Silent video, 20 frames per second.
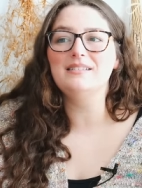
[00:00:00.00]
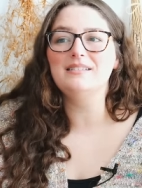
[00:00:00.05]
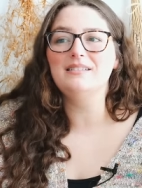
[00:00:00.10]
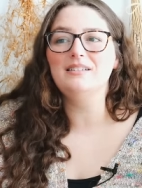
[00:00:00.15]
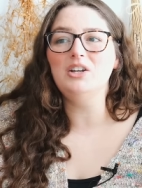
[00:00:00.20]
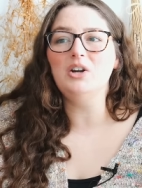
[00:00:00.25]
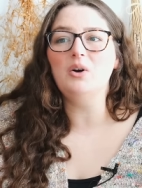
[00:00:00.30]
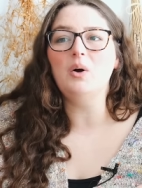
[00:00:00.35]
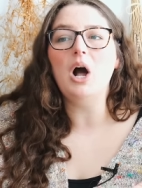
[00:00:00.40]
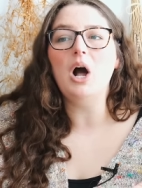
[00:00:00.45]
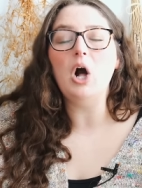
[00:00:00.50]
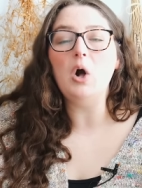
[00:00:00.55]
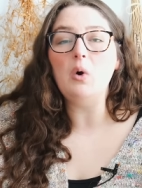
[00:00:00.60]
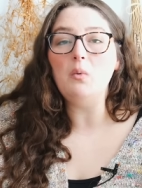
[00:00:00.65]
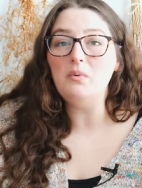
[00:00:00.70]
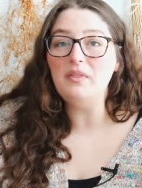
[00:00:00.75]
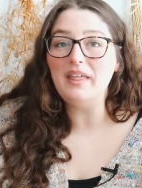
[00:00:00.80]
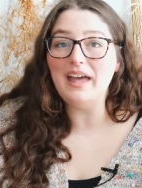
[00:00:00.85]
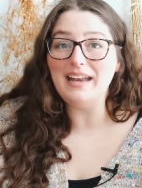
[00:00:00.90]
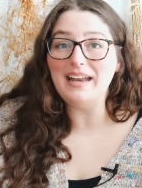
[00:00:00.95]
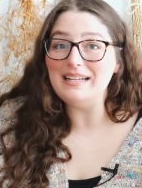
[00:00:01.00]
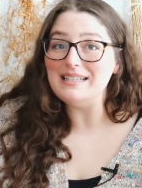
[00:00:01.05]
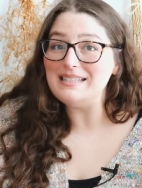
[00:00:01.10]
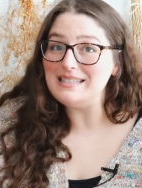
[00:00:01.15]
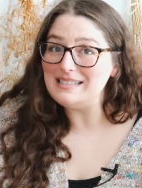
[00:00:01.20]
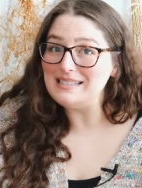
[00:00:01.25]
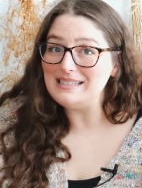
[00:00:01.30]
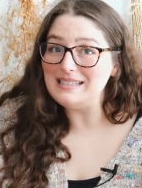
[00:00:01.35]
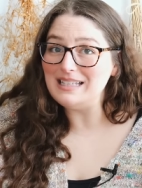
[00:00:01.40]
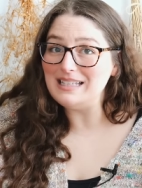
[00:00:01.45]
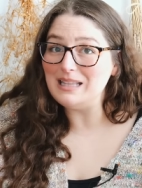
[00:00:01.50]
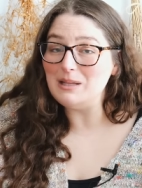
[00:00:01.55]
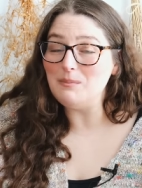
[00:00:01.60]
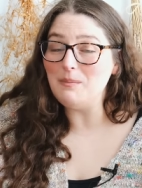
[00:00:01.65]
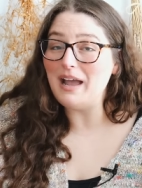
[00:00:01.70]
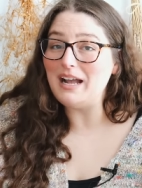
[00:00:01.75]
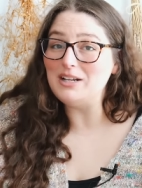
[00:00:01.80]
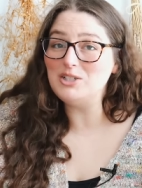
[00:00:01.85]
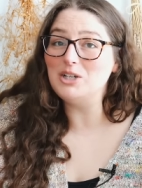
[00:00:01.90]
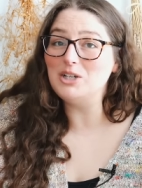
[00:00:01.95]
you know, hope that the
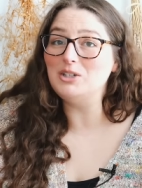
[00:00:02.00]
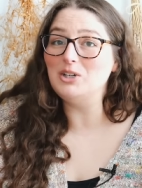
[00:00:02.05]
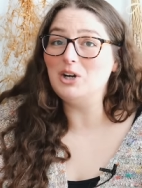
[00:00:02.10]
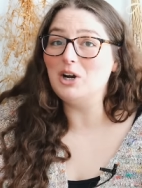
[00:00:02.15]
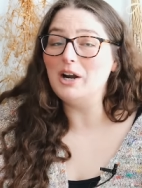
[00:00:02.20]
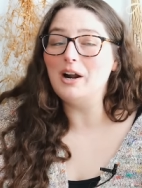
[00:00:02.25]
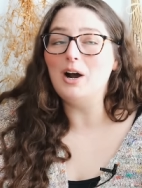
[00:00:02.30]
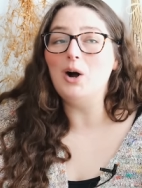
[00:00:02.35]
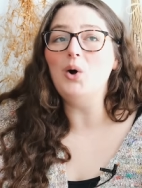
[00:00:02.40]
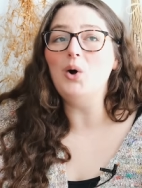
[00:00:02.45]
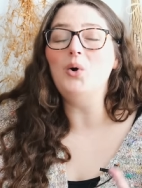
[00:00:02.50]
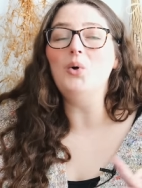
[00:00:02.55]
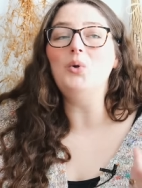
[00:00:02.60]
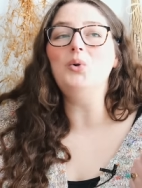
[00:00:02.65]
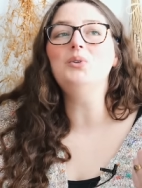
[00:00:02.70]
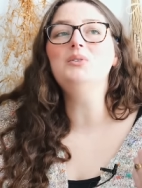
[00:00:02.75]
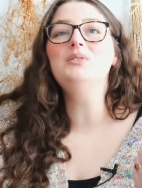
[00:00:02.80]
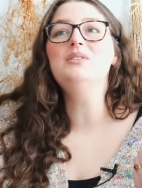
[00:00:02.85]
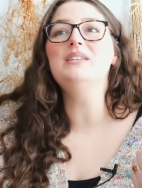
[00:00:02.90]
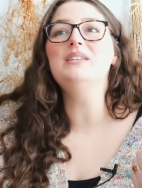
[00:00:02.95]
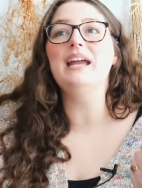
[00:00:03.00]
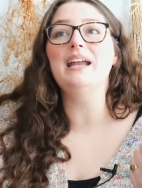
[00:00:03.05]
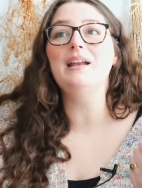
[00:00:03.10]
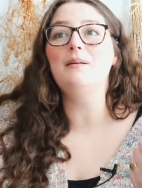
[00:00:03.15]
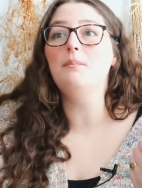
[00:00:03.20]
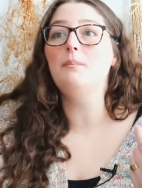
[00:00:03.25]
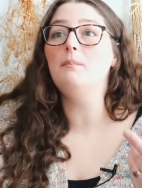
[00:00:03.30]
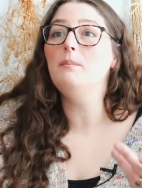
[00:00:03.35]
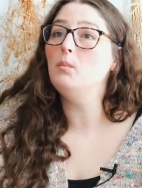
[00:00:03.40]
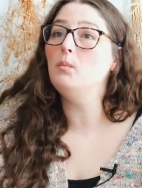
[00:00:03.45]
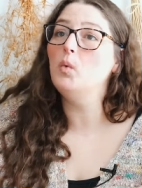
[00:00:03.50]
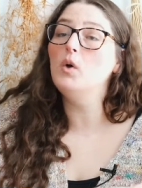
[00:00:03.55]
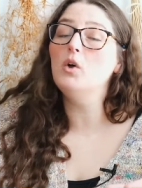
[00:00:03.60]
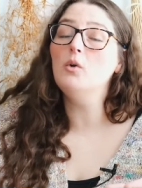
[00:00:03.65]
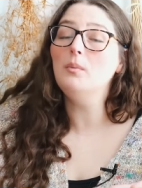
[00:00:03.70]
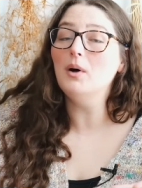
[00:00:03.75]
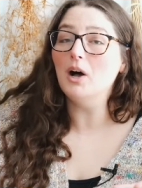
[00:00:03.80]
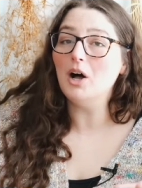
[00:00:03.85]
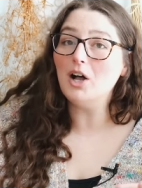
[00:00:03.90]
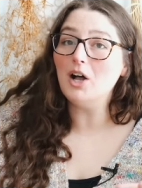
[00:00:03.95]
magic knot holds and
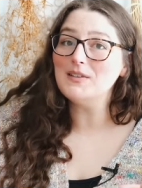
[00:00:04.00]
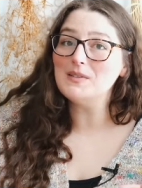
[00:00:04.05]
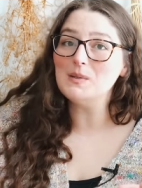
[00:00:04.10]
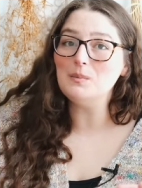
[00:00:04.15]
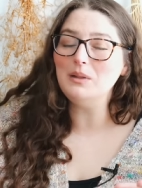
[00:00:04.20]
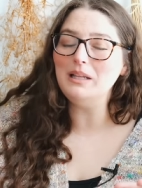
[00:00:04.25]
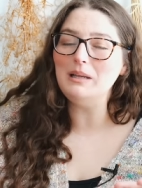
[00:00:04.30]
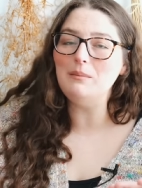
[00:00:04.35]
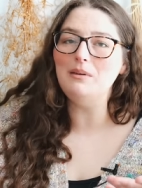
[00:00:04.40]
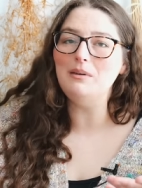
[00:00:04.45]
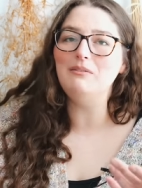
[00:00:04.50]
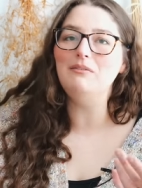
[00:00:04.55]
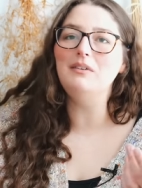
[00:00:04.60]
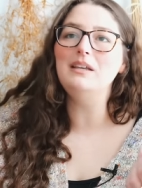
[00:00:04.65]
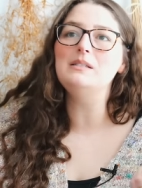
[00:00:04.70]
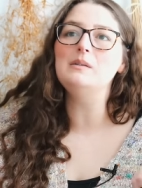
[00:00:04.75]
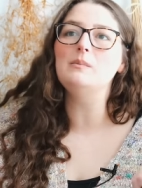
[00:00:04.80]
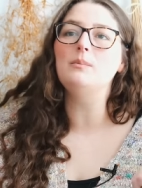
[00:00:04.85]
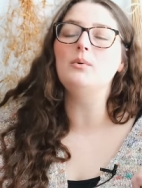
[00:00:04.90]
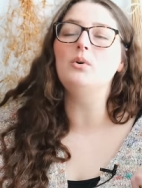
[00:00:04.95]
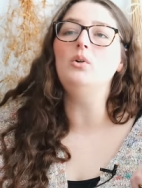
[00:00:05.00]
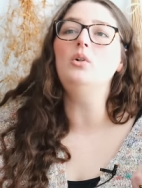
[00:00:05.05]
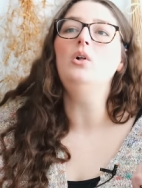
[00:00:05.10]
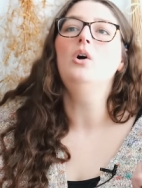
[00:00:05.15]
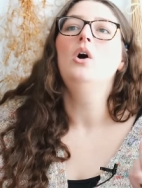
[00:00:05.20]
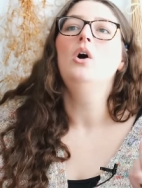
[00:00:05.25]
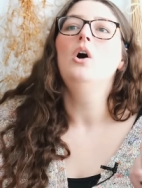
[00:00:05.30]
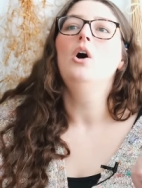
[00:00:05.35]
will possibly be visible.